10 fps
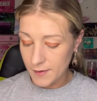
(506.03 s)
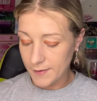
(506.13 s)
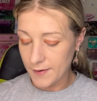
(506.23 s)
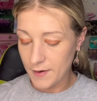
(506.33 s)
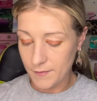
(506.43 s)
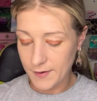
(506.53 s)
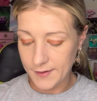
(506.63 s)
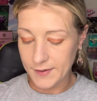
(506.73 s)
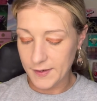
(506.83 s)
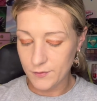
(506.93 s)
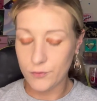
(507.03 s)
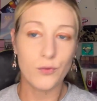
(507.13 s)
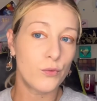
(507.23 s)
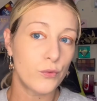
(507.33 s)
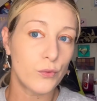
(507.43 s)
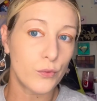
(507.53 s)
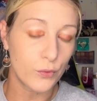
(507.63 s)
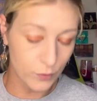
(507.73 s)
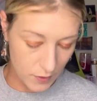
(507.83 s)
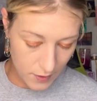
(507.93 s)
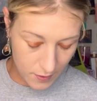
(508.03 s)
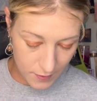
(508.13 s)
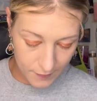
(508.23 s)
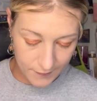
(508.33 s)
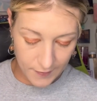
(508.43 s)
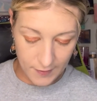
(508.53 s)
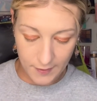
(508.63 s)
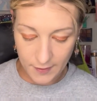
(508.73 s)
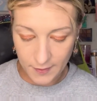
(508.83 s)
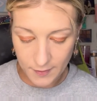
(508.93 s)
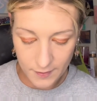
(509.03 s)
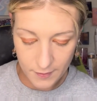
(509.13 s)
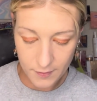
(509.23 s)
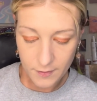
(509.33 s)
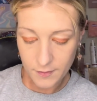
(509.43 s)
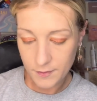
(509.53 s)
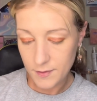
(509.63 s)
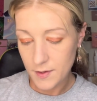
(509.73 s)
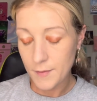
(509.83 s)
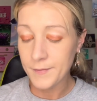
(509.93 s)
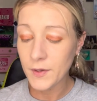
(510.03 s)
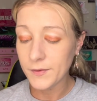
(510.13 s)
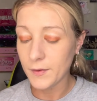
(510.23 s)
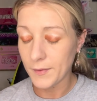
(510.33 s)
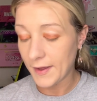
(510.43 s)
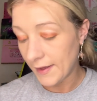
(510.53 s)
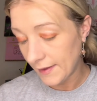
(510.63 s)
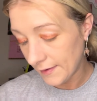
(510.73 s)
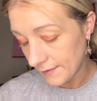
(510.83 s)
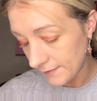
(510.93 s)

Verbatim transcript: And now I need to do the Milky Way.